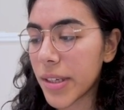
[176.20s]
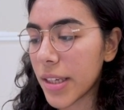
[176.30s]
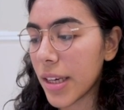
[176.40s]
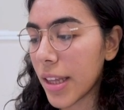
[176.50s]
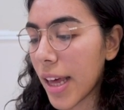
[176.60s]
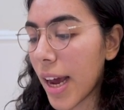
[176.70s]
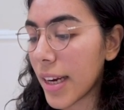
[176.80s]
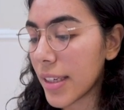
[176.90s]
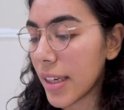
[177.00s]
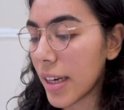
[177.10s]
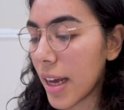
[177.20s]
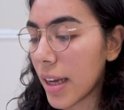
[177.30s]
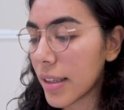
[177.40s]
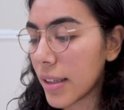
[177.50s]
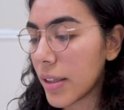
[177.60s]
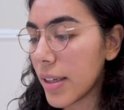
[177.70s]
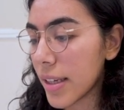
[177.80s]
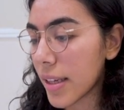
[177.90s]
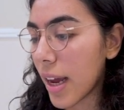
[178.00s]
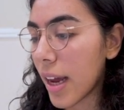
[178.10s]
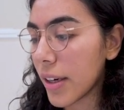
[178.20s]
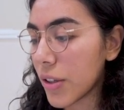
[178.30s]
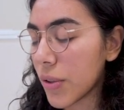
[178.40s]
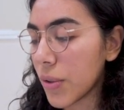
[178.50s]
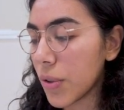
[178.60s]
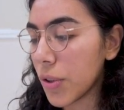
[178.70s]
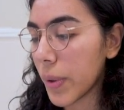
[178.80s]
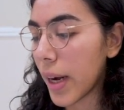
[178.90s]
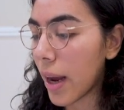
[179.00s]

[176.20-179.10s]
see that I did decide to do an